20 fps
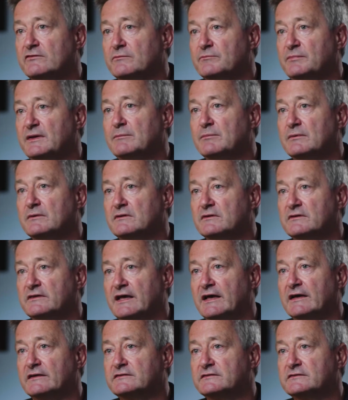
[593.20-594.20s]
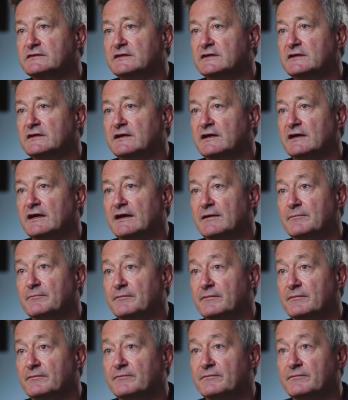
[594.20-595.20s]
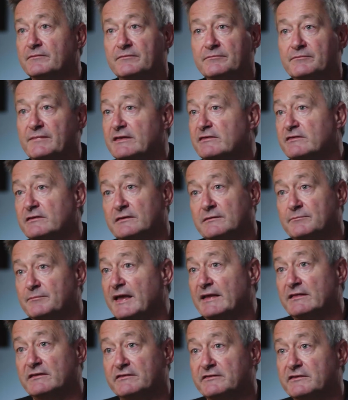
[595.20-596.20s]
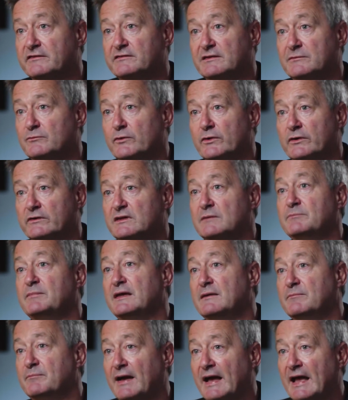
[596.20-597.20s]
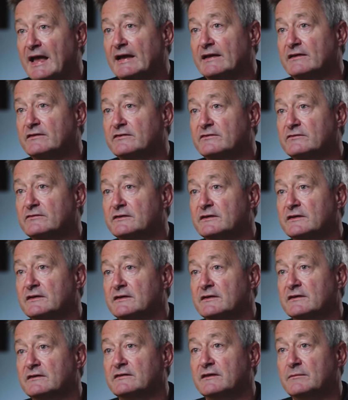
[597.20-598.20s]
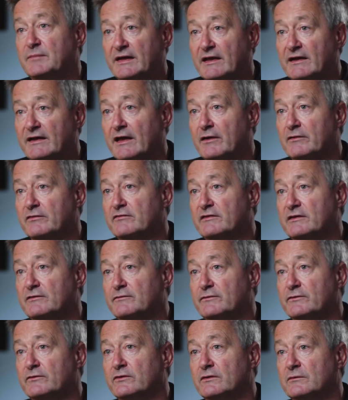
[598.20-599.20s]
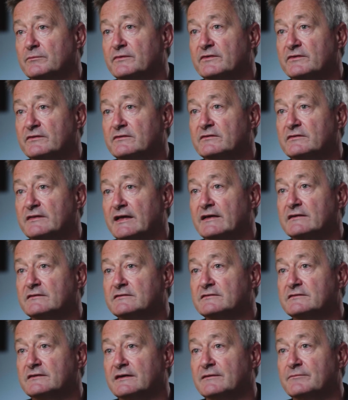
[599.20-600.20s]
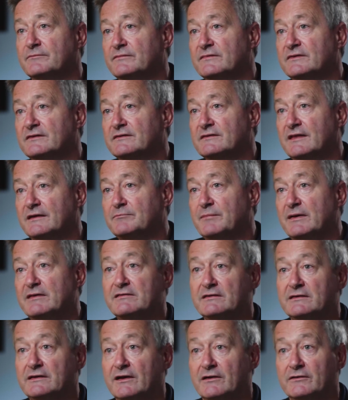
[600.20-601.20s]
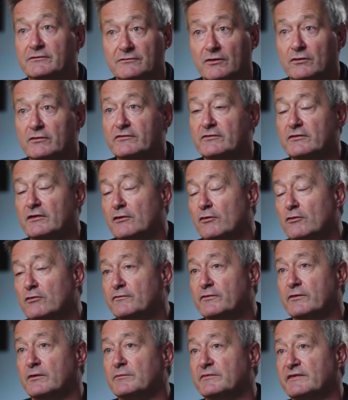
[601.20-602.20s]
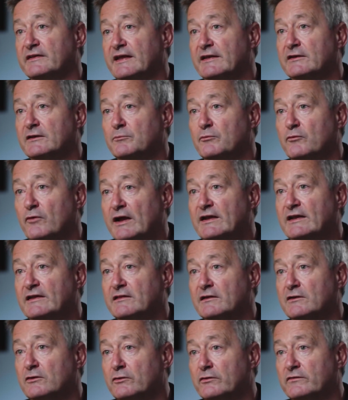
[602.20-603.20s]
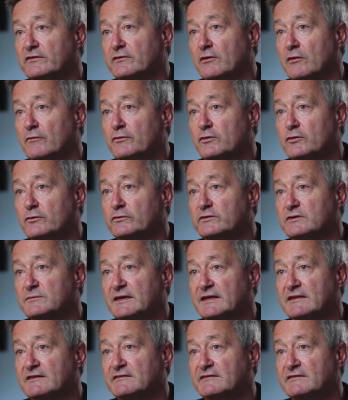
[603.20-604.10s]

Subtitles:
are people that basically make the system work. The big banks, the big accountancy firms that basically, and also the law firms that end up writing the laws on offshore to make